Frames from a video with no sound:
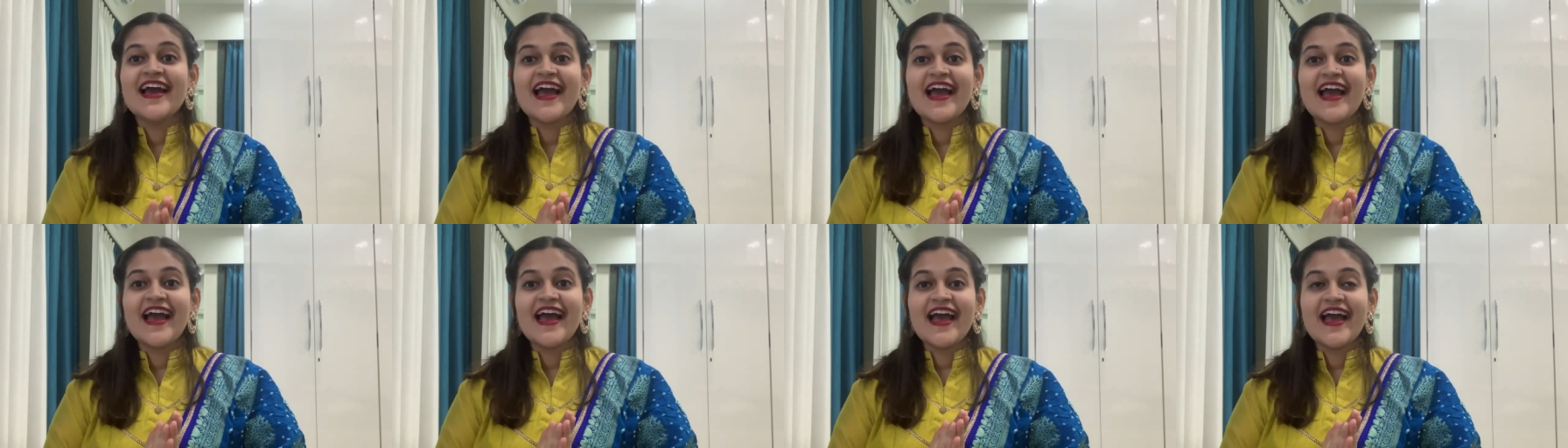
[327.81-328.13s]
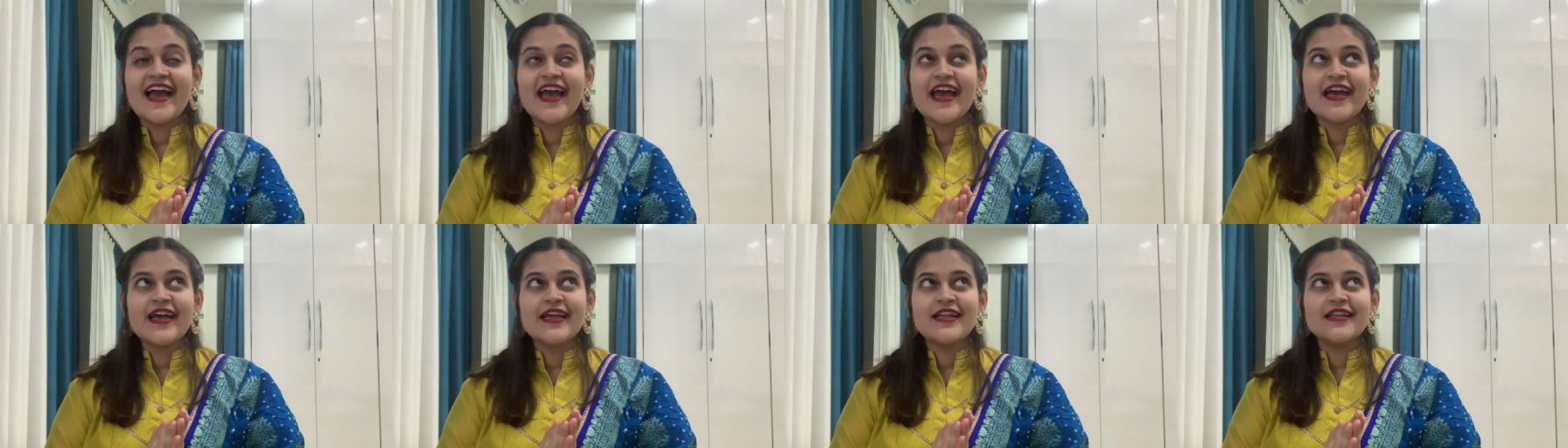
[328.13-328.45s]

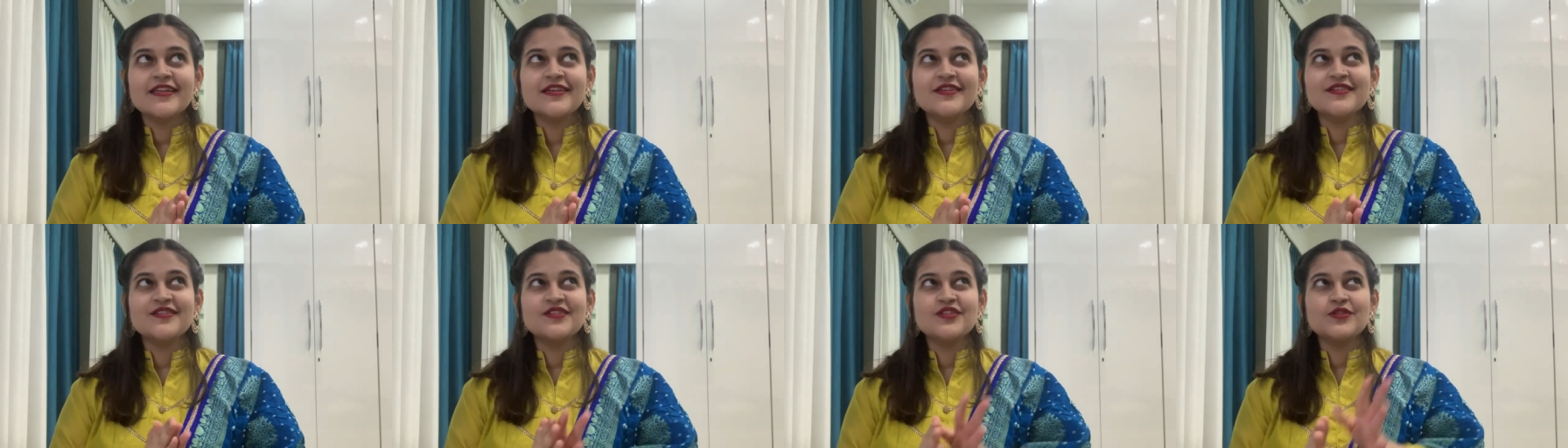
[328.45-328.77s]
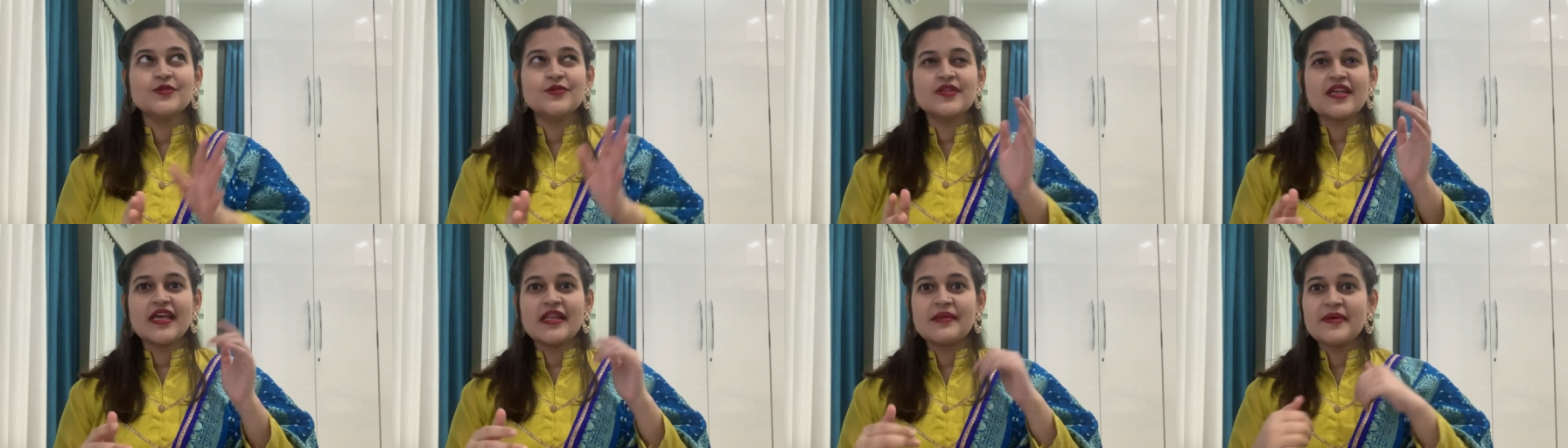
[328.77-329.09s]
and
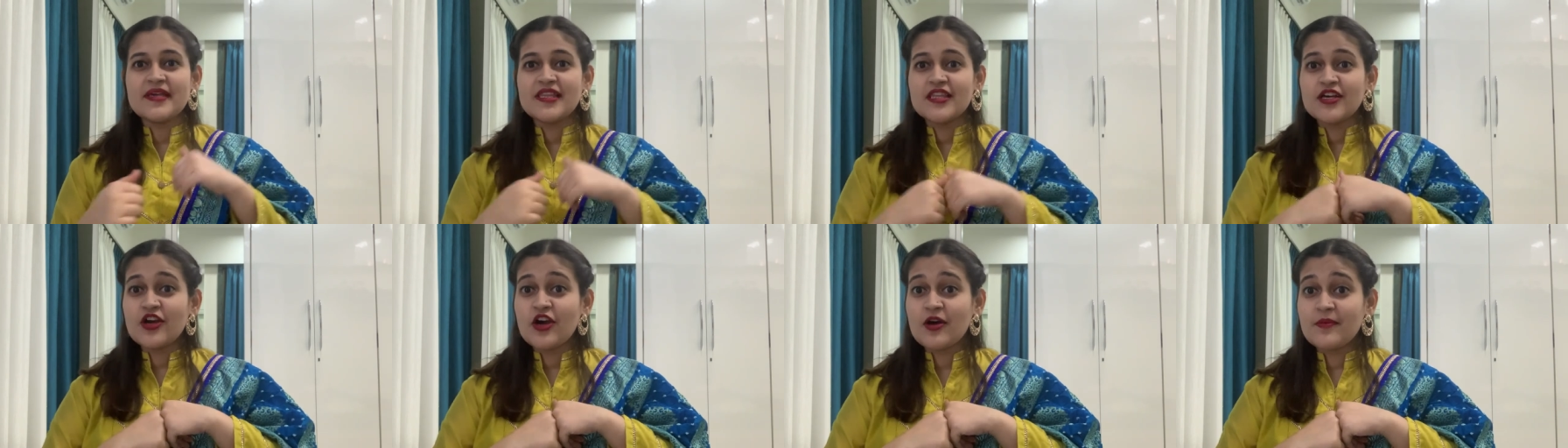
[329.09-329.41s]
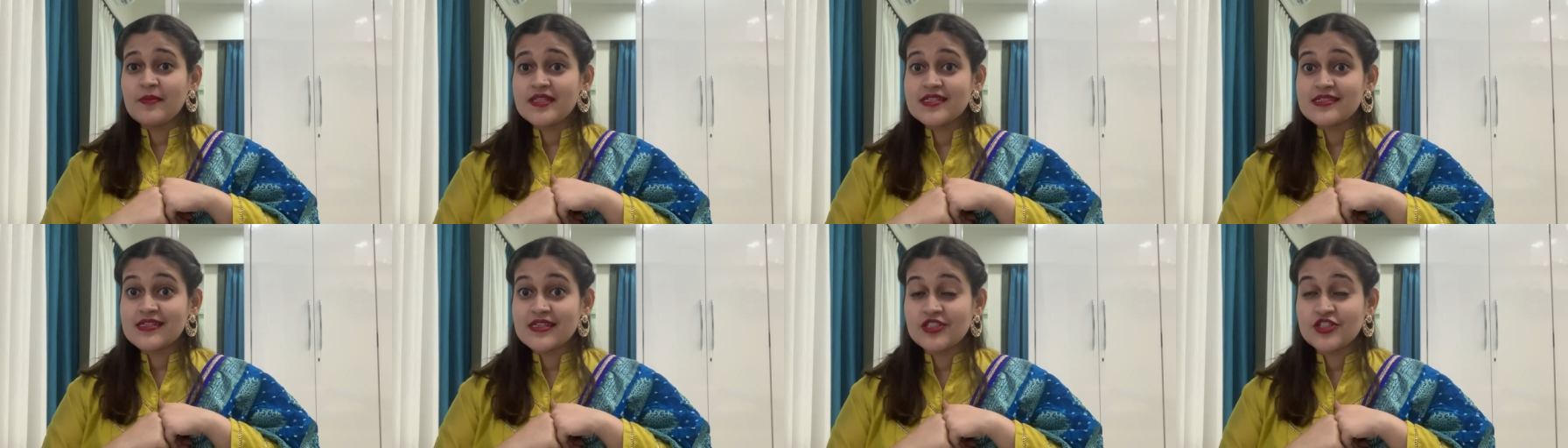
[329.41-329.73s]
do tell me in the
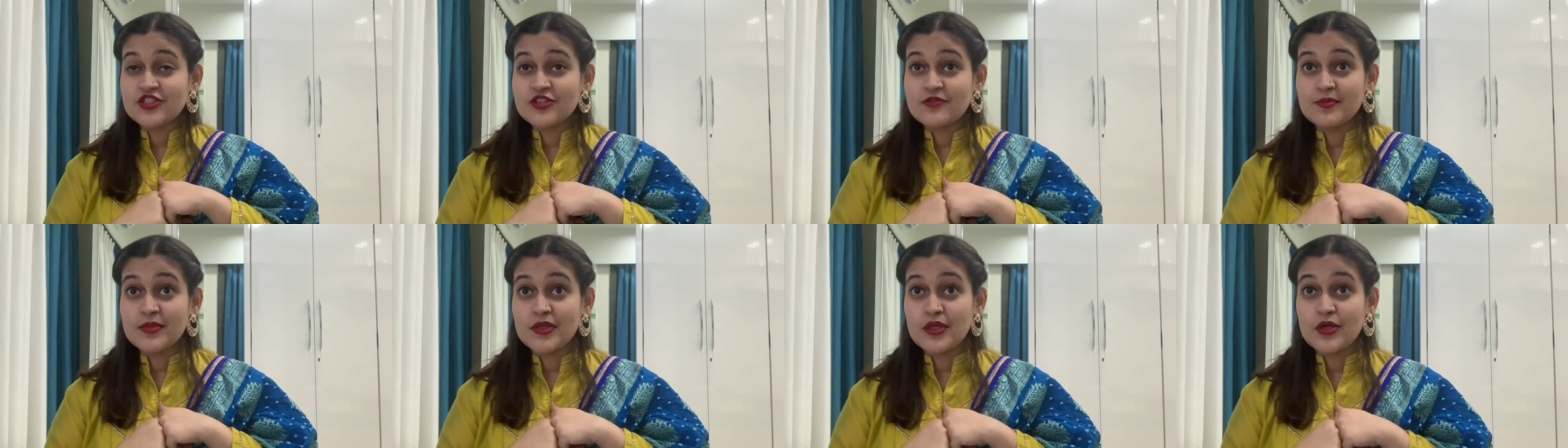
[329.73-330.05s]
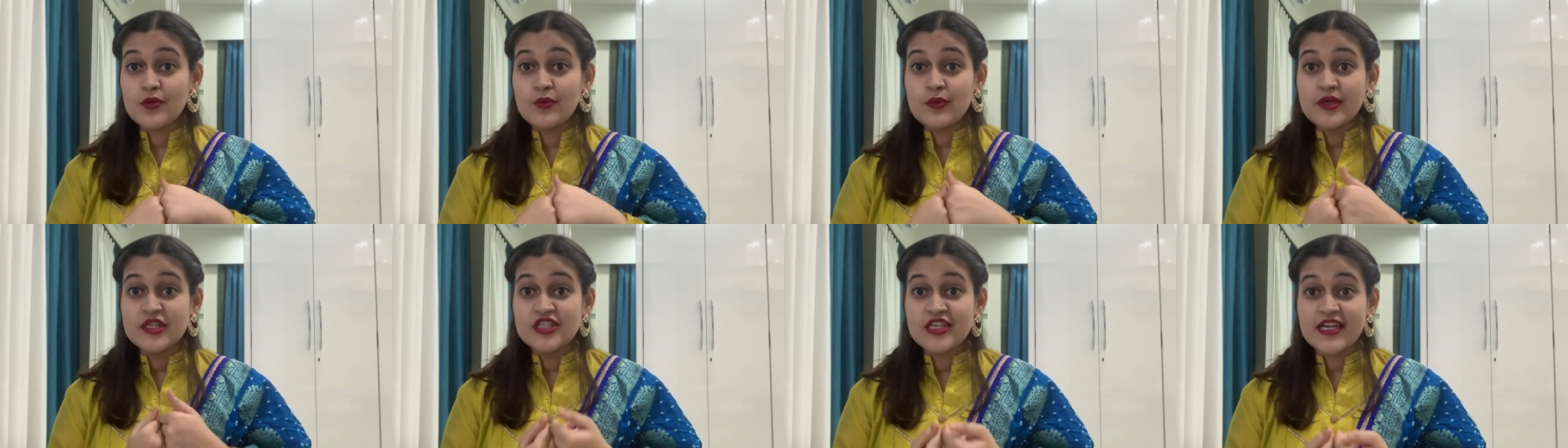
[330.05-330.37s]
comment section below
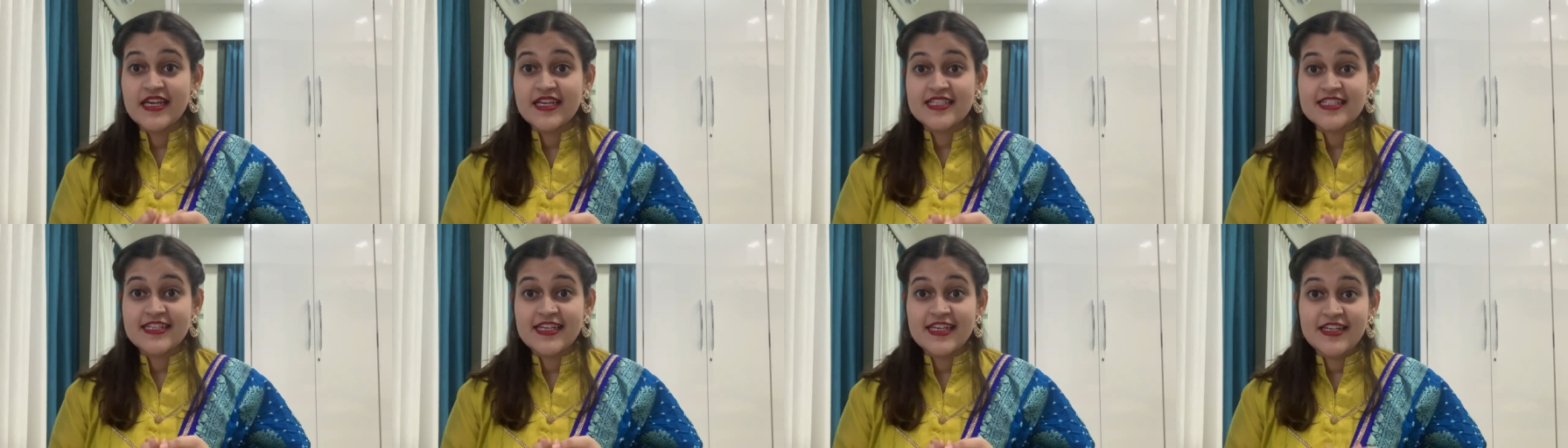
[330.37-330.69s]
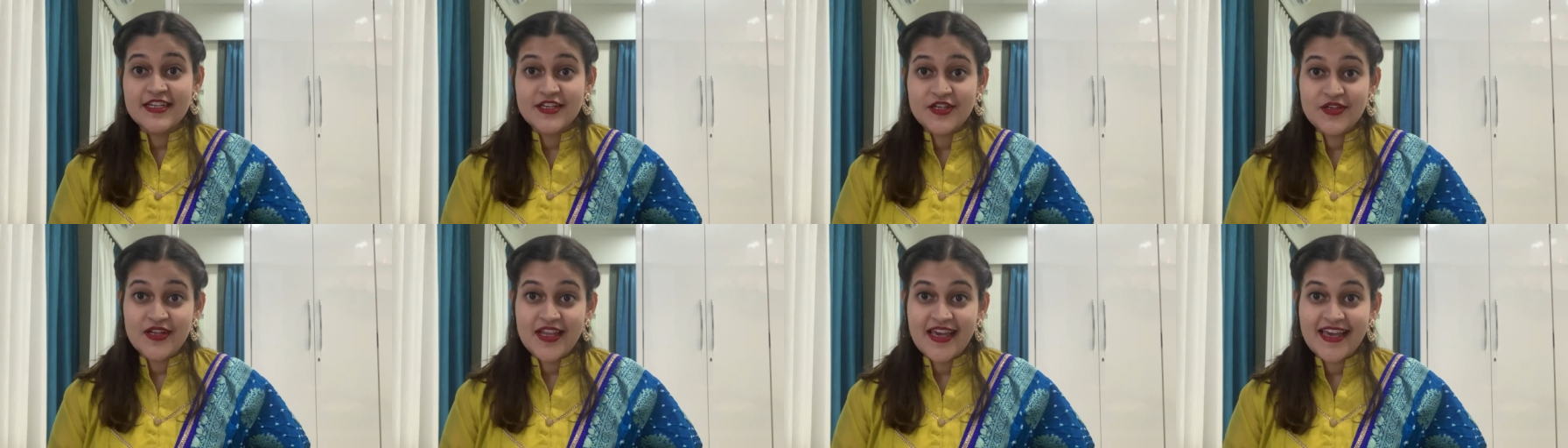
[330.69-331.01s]
which hairstyle
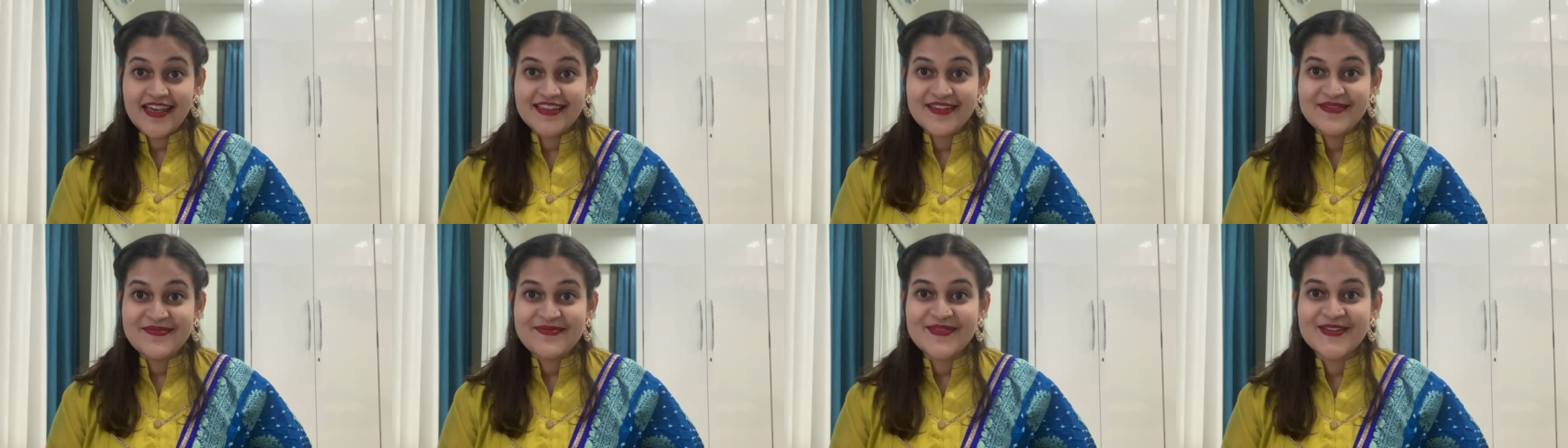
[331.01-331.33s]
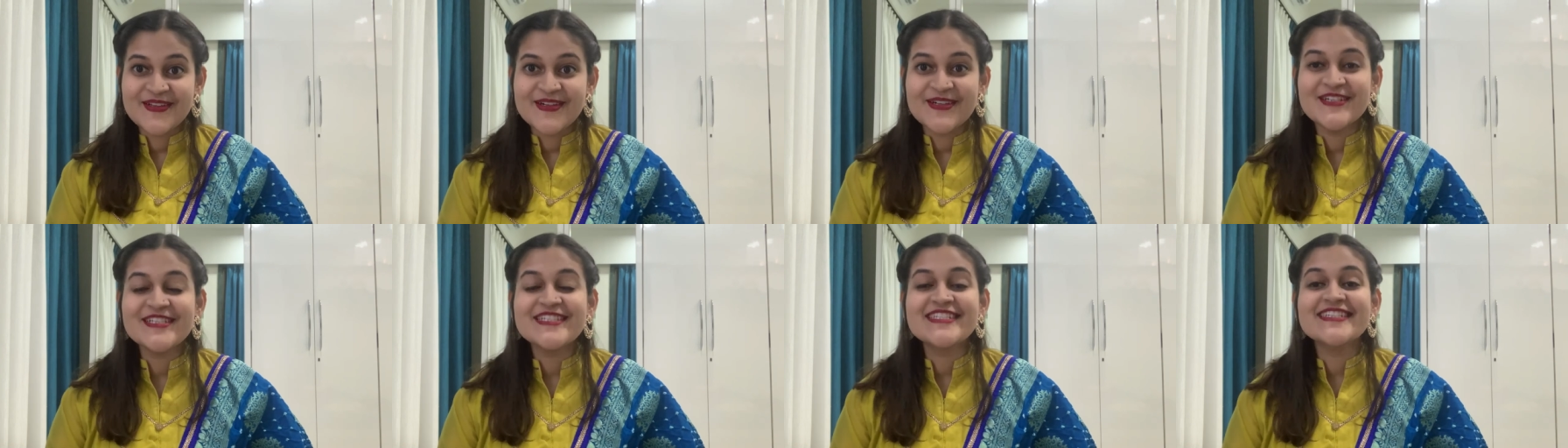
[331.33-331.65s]
did you like the
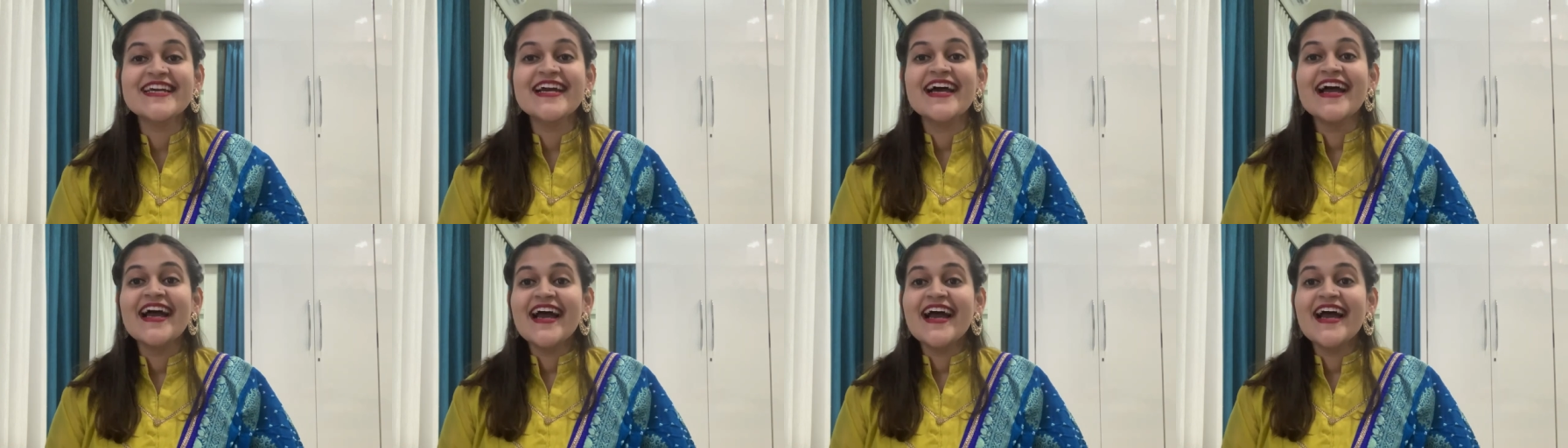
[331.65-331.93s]
most.